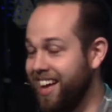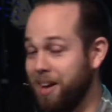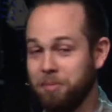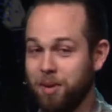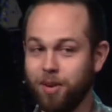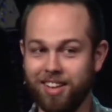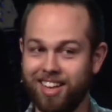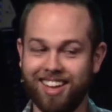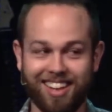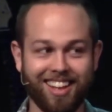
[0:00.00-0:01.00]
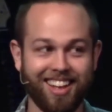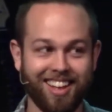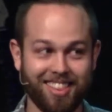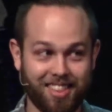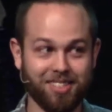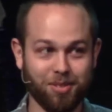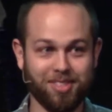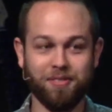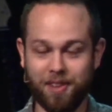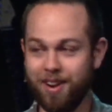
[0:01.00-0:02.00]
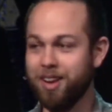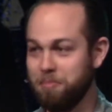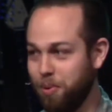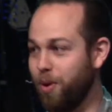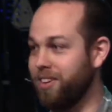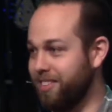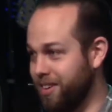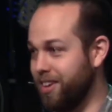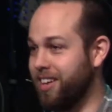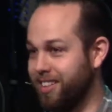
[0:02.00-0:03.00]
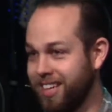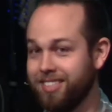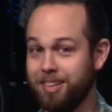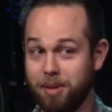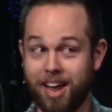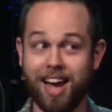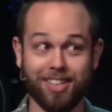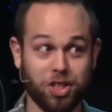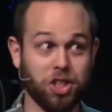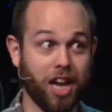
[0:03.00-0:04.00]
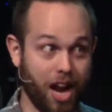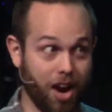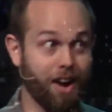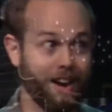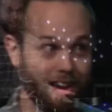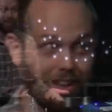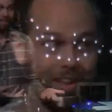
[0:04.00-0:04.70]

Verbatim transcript: And I'm like, well, this was a very important learning lesson about how to share.